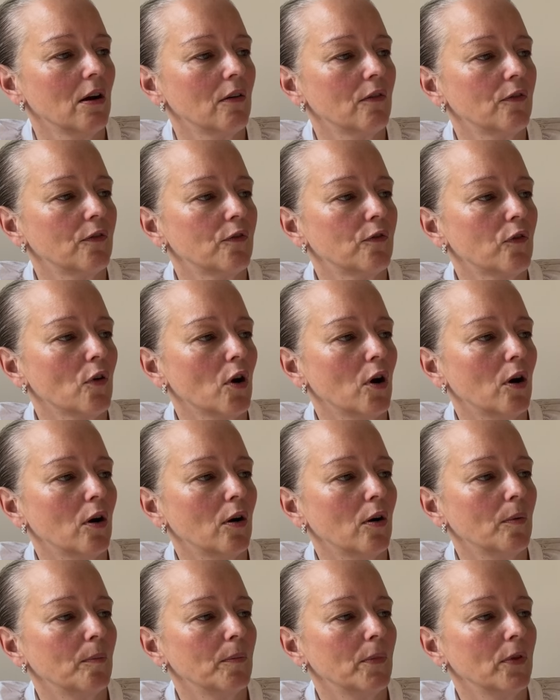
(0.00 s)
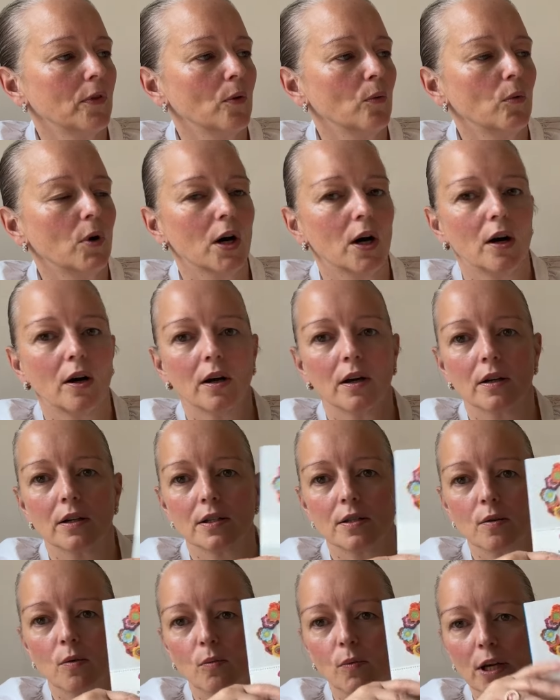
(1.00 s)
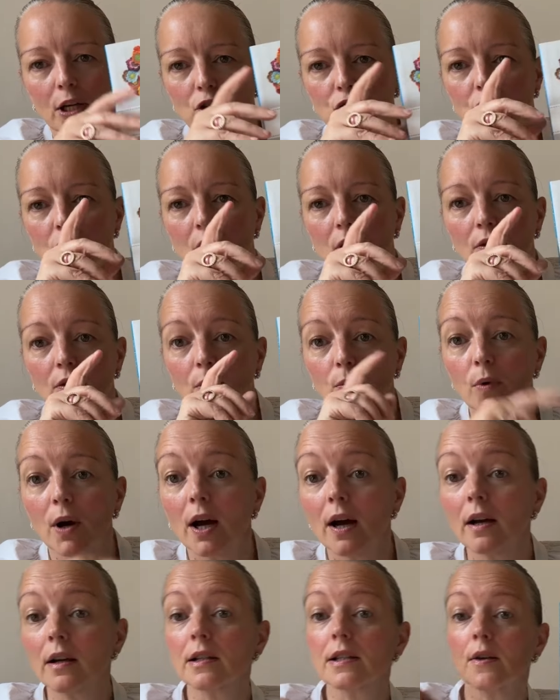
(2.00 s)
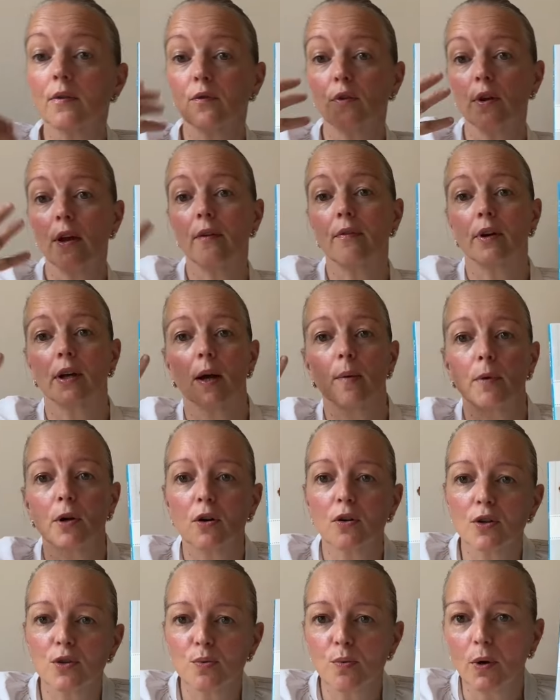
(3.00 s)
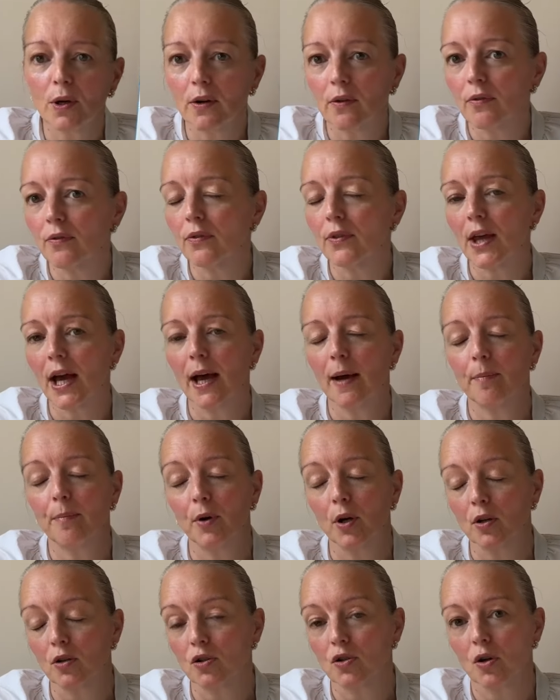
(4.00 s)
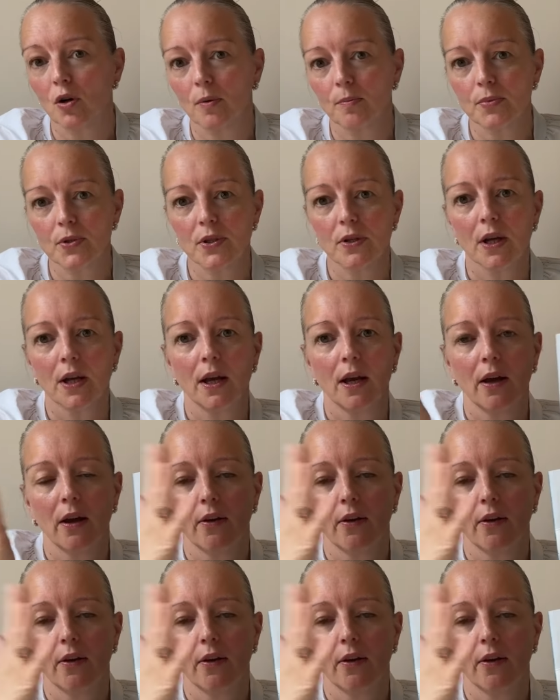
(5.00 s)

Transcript: from The Works, which The Works, if you ever come across one of their bookshops,